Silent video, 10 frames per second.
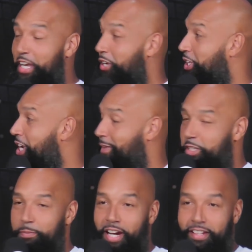I know the
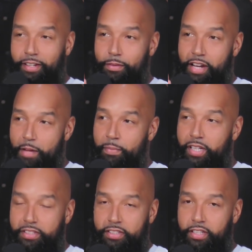numbers might not
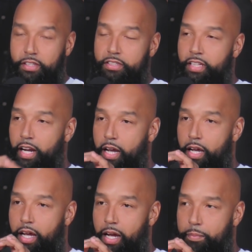make sense that
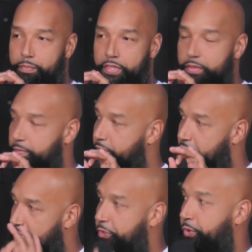I
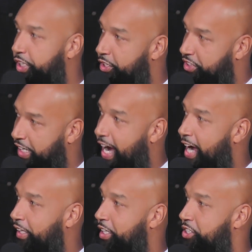did 3 years of
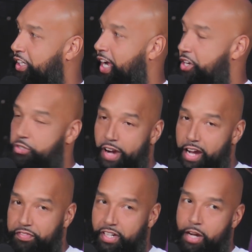college and got
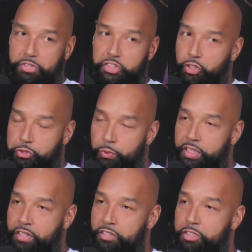drafted, and I was still 20
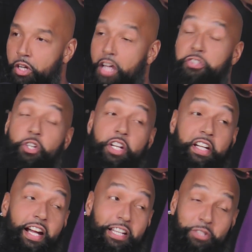years old. I started
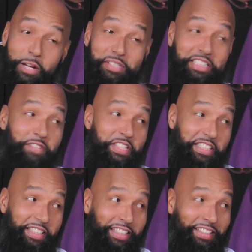college when I was 17.